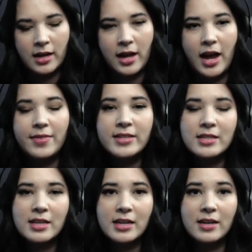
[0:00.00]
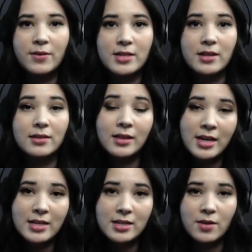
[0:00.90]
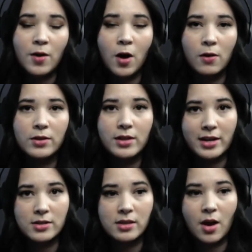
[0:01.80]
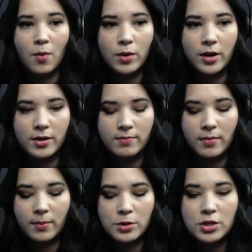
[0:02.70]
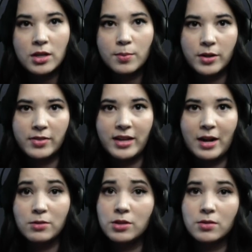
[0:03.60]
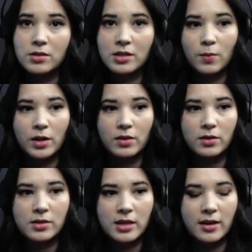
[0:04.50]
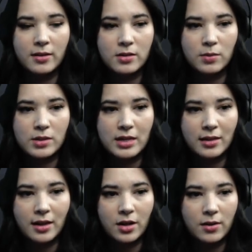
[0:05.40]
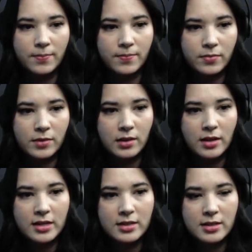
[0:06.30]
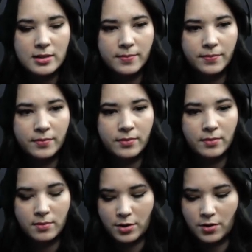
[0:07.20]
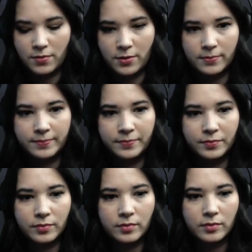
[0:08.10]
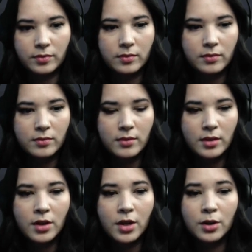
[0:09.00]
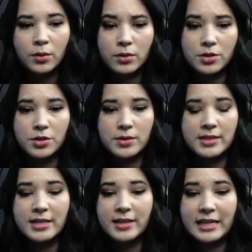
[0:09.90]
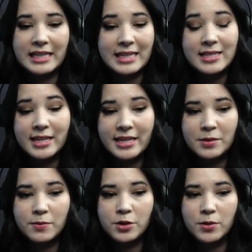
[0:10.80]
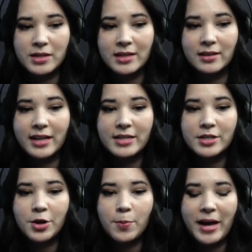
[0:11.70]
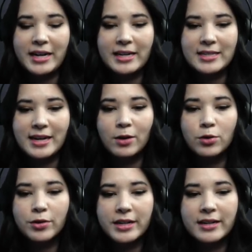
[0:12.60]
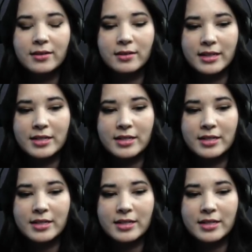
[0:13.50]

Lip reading: And this is going to give us a list of all of the letters in that word. I'm just going to print that out so you can see what it looks like. So we'll say letter list. Beautiful. Cool, so you can see that in this case we've chosen kaleidoscope, and it has now created a list